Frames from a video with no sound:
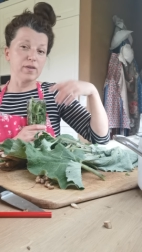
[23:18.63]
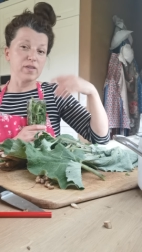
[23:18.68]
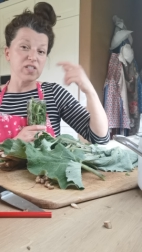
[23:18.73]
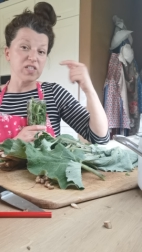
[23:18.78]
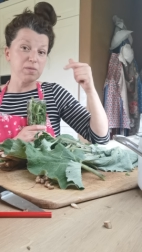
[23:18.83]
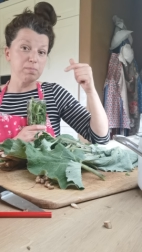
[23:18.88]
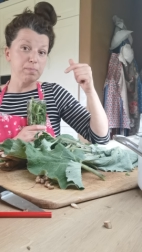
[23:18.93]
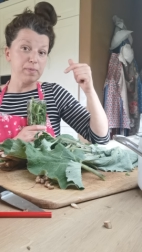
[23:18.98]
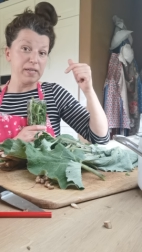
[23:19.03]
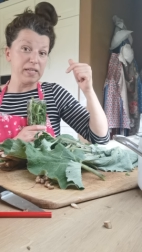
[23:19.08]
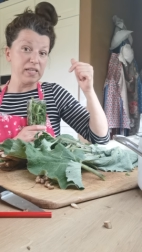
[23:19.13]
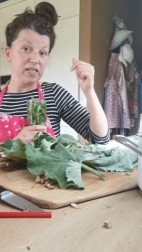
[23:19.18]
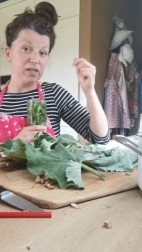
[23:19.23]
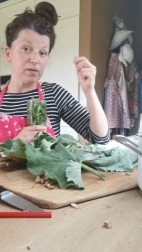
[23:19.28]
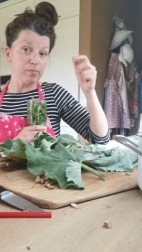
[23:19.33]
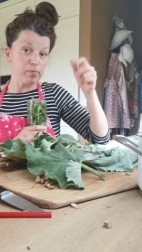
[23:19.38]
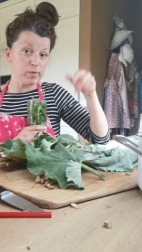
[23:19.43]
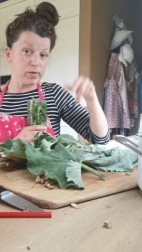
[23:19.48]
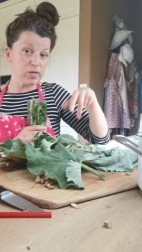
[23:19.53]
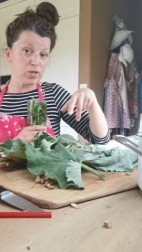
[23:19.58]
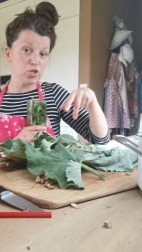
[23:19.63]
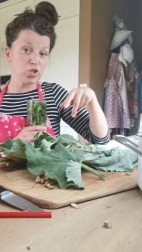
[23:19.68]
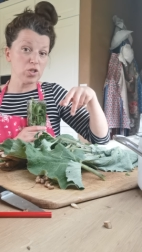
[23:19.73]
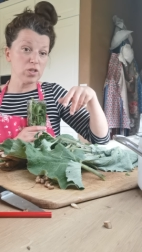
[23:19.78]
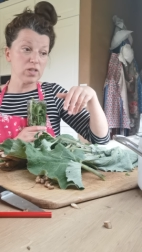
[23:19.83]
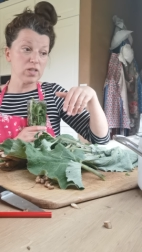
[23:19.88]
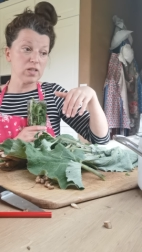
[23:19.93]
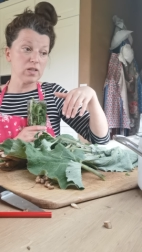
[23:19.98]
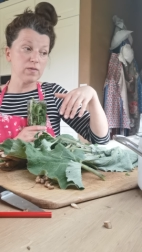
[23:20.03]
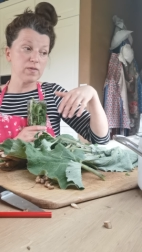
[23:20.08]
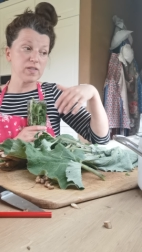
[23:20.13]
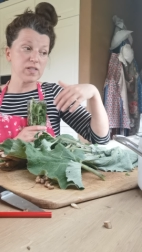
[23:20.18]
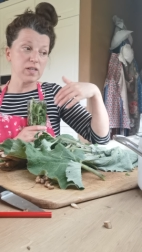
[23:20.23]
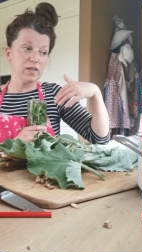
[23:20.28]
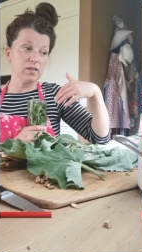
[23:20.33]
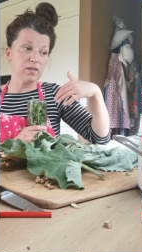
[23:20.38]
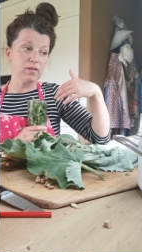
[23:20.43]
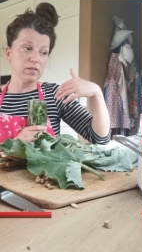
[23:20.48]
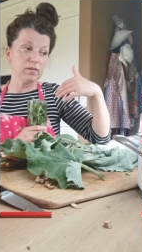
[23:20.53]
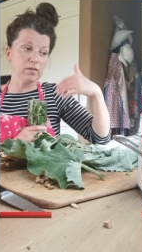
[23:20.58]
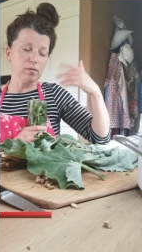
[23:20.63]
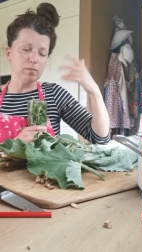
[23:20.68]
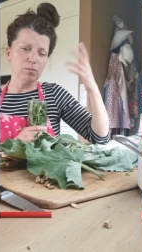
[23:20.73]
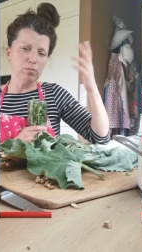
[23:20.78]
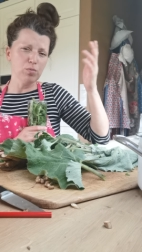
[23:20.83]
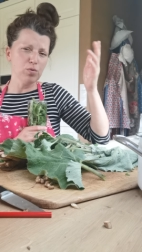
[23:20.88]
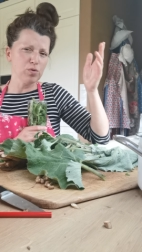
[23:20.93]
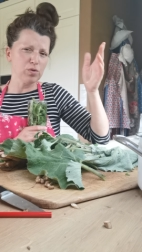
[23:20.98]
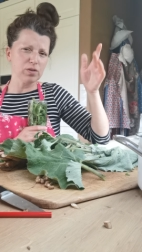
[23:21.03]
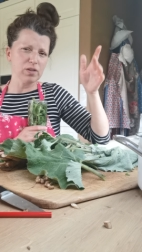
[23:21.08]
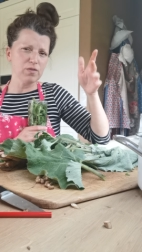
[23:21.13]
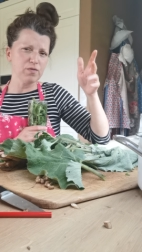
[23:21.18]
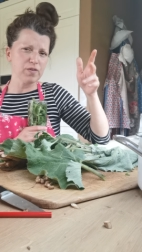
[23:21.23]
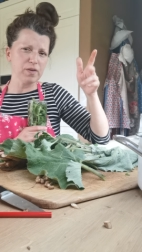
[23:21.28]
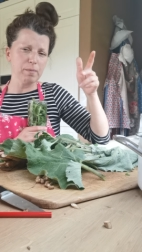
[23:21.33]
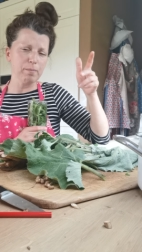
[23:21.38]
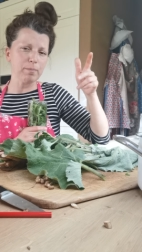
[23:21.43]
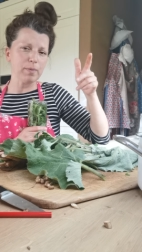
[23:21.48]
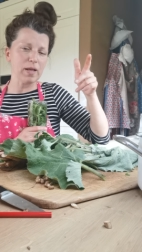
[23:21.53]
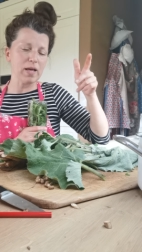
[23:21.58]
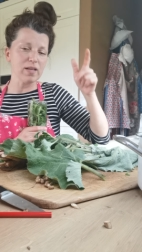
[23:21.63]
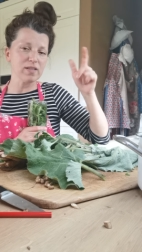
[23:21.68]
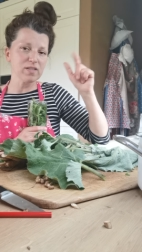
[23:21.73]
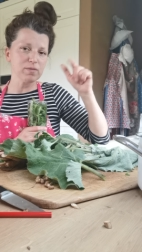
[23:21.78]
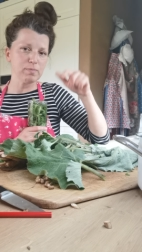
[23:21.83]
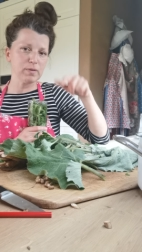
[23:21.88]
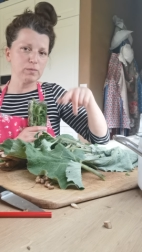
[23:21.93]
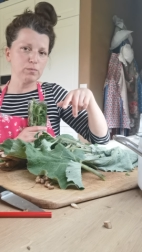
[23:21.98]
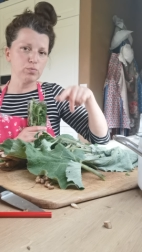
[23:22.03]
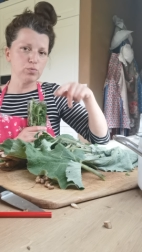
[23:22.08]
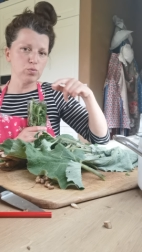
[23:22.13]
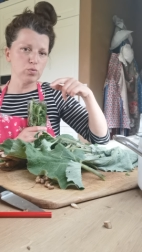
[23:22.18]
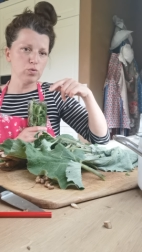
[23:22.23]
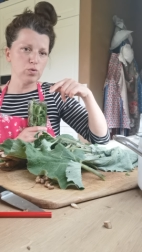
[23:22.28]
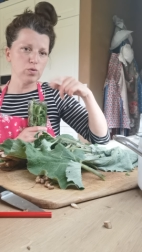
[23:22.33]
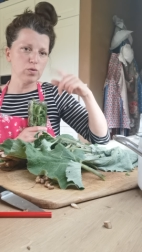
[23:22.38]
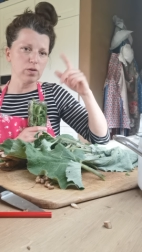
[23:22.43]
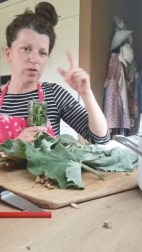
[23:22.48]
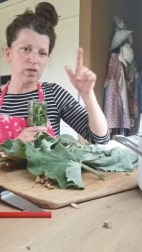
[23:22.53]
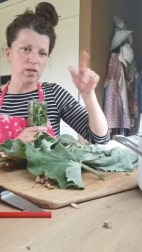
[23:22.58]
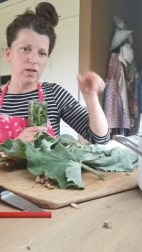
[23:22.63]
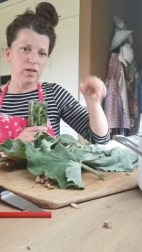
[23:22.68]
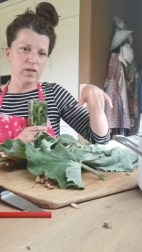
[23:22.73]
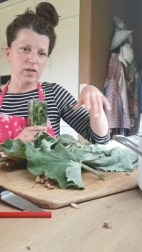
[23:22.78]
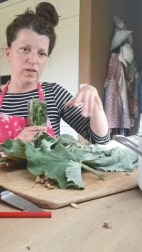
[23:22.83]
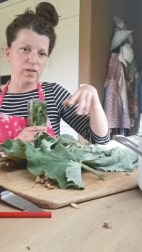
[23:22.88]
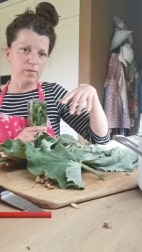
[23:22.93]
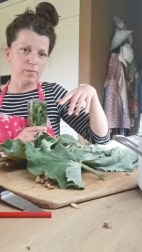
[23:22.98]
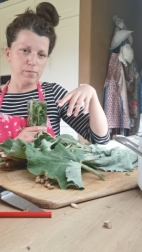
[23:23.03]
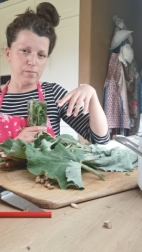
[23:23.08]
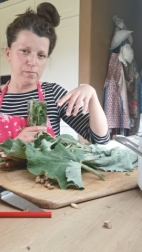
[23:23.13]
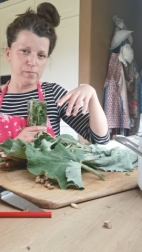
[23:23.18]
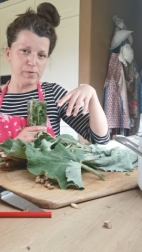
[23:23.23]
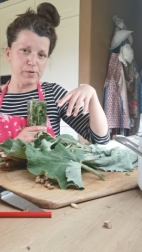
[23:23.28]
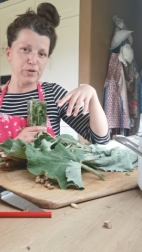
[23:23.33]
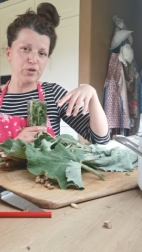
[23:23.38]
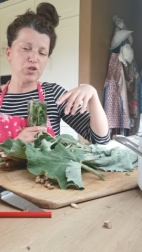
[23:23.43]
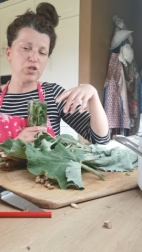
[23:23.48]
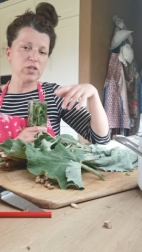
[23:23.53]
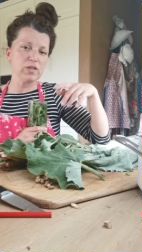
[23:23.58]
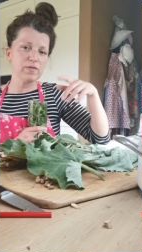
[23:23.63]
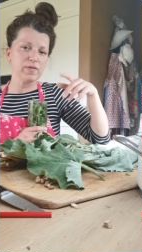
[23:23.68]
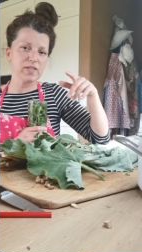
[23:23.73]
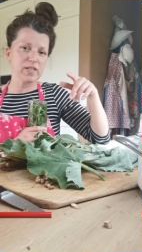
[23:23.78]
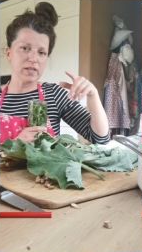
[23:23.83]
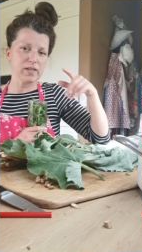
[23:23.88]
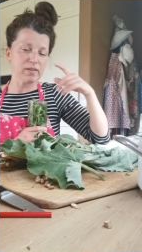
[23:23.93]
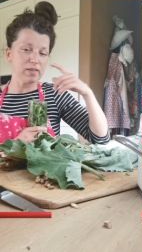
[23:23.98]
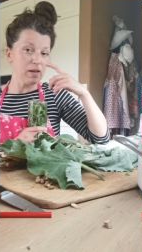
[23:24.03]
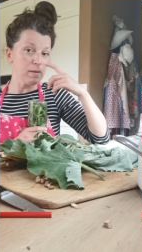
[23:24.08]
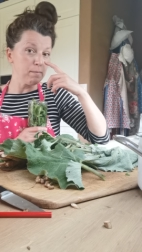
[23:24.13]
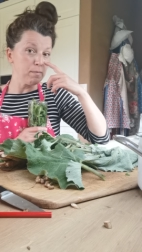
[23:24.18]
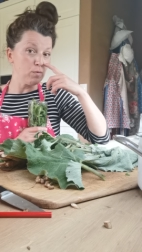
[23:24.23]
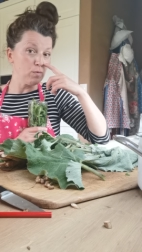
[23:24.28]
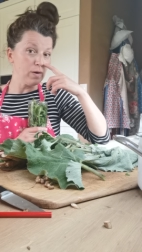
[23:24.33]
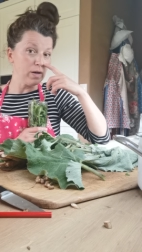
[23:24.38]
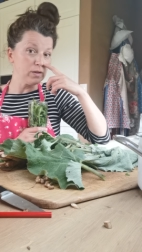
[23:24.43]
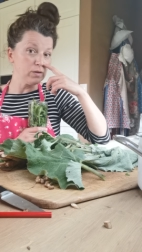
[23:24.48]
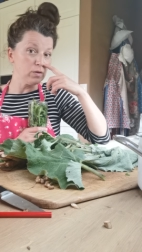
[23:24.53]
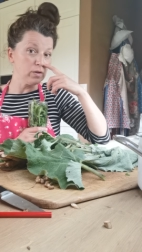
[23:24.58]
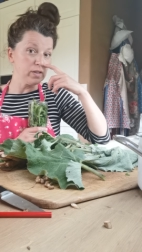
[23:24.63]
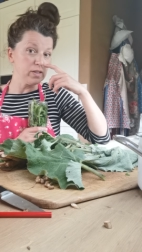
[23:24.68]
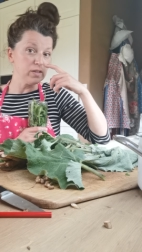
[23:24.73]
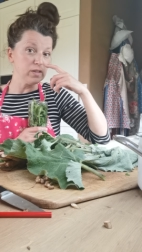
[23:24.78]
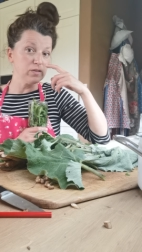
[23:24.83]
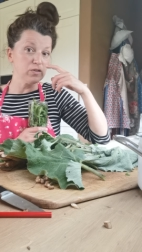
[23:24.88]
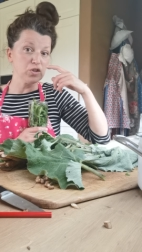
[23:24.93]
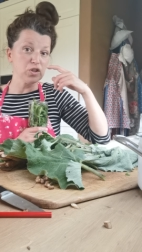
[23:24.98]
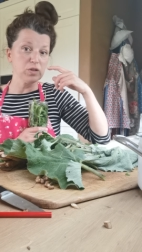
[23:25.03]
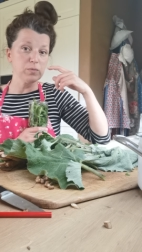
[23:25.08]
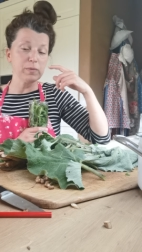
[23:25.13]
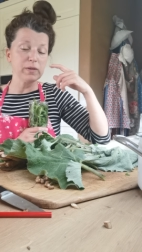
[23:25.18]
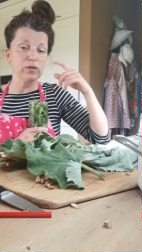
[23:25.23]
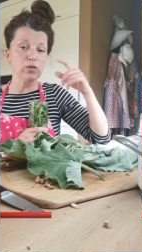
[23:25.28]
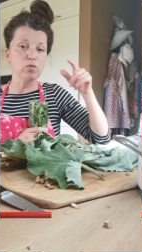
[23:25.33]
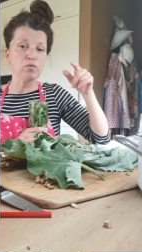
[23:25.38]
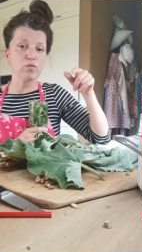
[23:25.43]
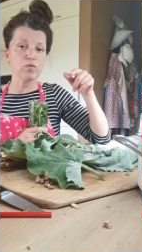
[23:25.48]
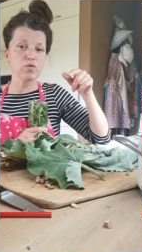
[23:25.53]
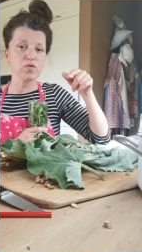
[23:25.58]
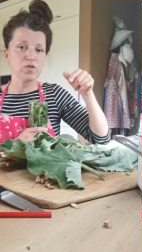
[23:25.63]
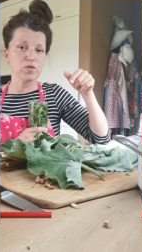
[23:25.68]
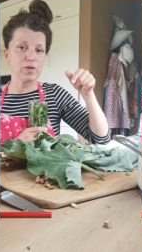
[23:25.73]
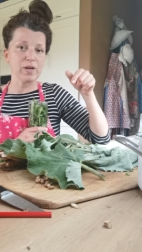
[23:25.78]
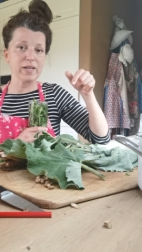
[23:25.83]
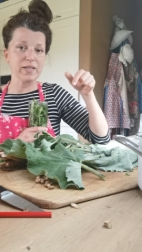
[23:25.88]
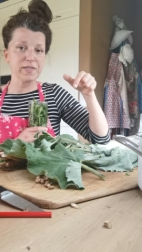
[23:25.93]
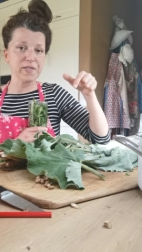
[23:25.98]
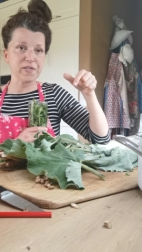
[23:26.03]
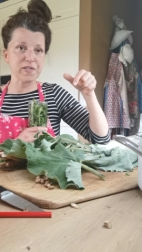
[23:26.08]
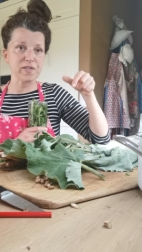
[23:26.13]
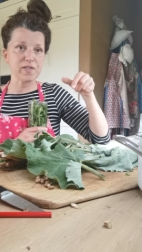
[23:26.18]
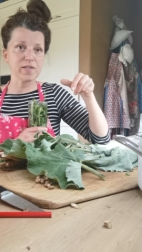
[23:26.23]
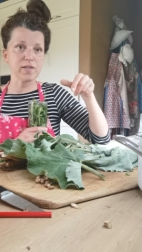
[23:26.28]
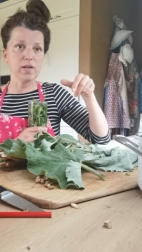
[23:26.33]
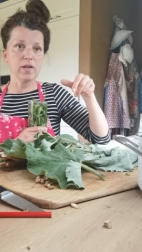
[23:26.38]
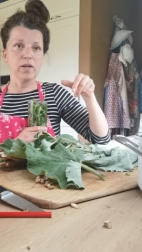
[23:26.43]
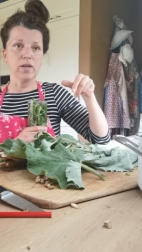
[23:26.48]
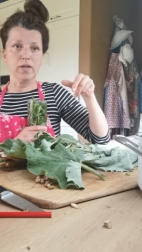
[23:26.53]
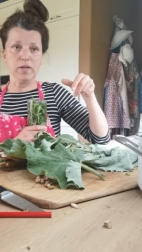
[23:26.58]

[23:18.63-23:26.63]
spring birch leaves and more different plants, but burdock birch leaves are #1 in the treatment of psoriasis.